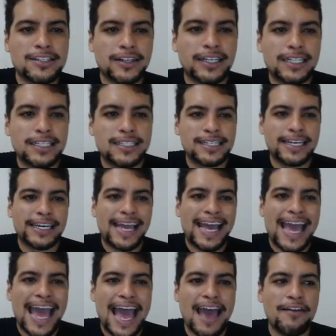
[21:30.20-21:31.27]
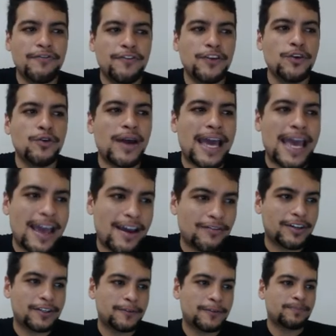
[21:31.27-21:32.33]
are gonna say, have you
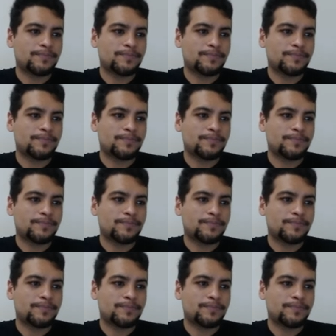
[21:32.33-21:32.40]
ever?